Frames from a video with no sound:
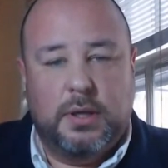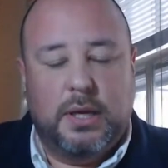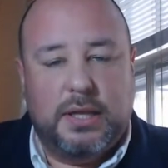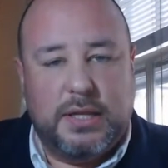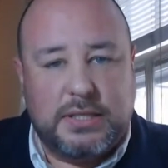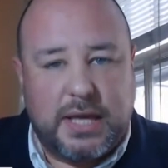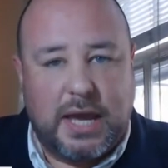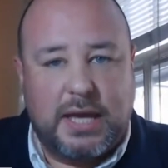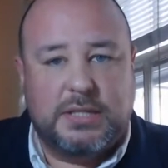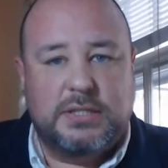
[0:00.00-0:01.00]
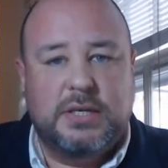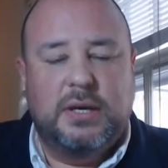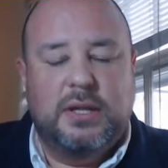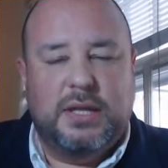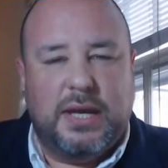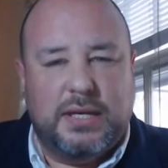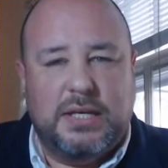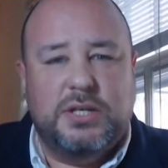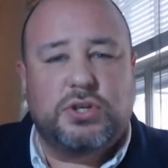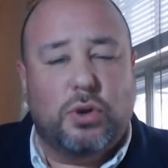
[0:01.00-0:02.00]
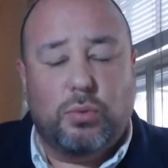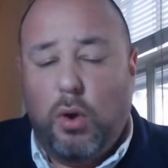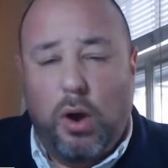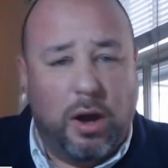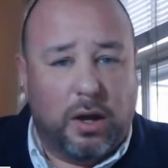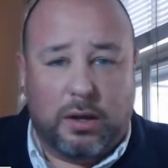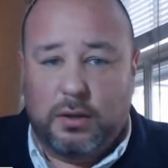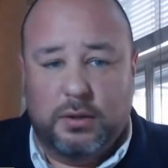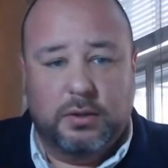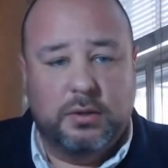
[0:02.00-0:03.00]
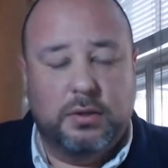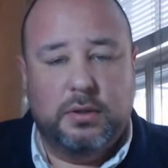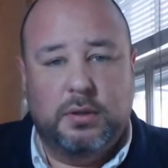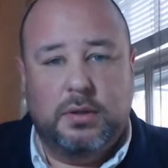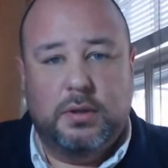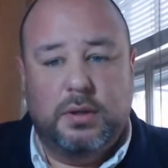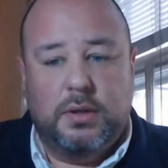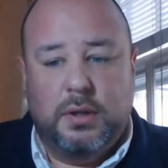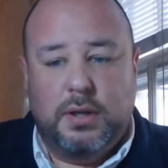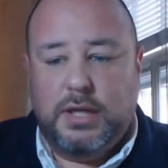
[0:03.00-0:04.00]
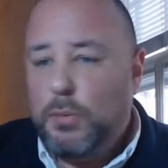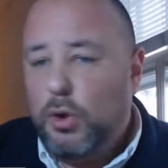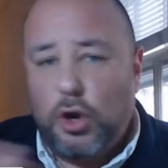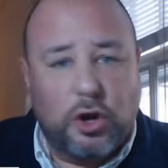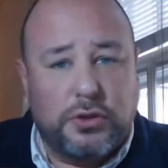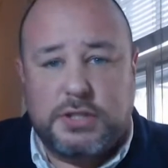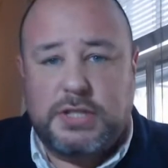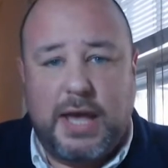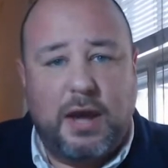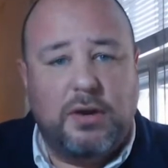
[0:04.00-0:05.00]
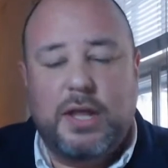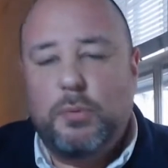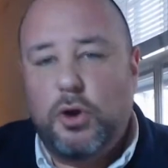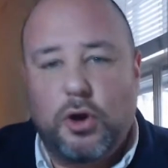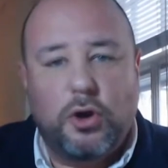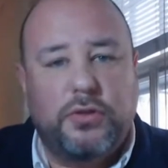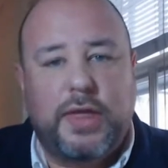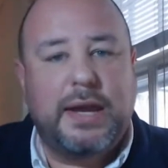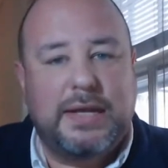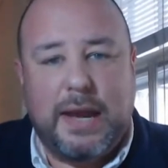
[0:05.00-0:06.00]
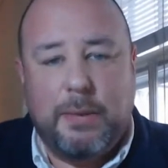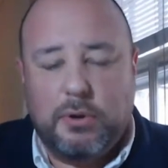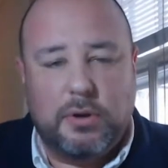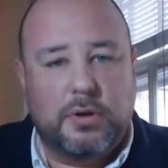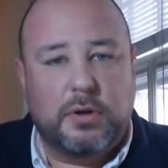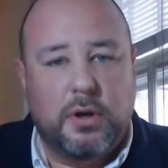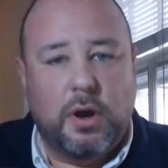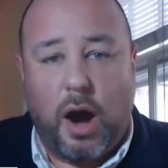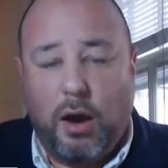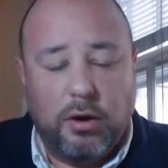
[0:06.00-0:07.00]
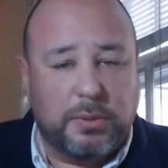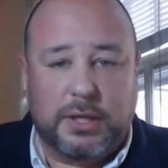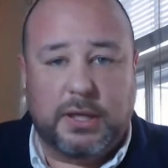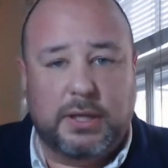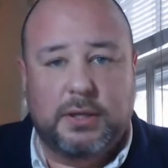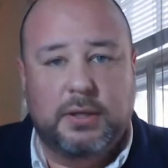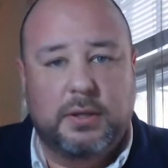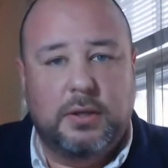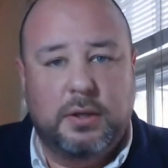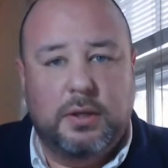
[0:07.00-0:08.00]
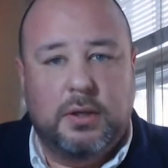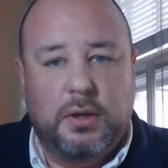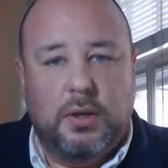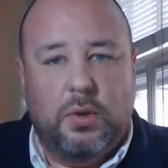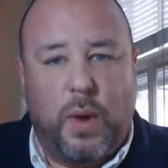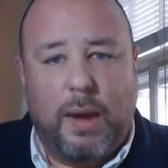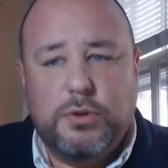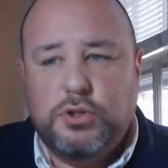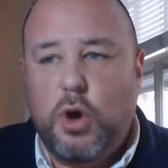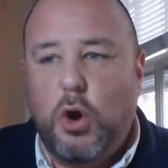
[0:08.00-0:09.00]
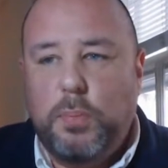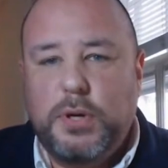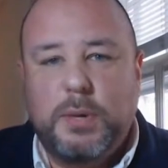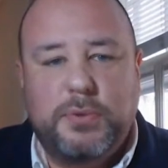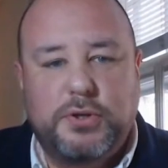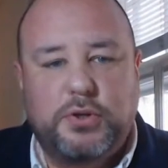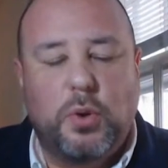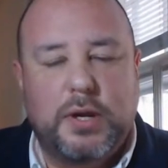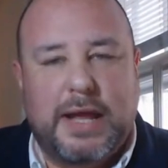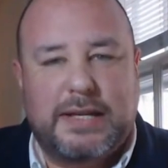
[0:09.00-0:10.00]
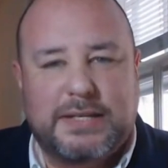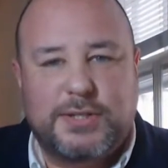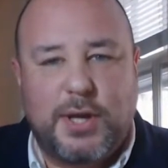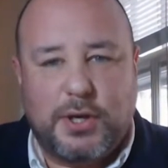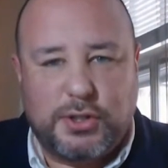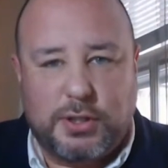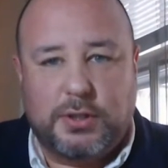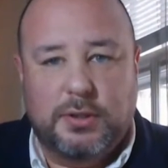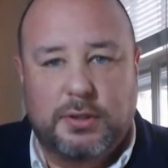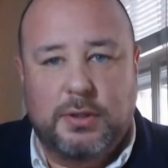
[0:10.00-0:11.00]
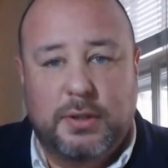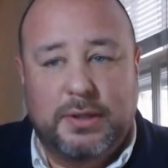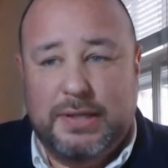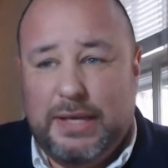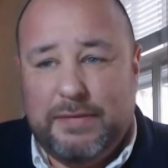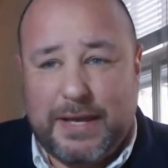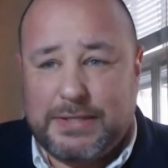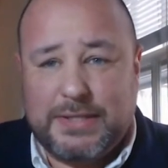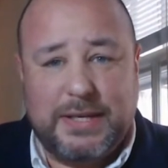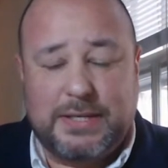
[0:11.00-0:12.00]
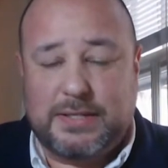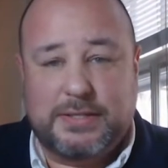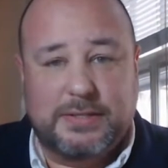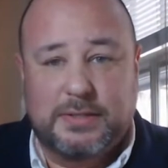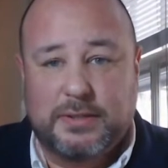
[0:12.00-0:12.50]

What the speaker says: In this case, the ideas are wrong. And they will hurt the town and they will hurt that neighborhood horribly. Why would you open up the door to that discussion? Leave it as it is.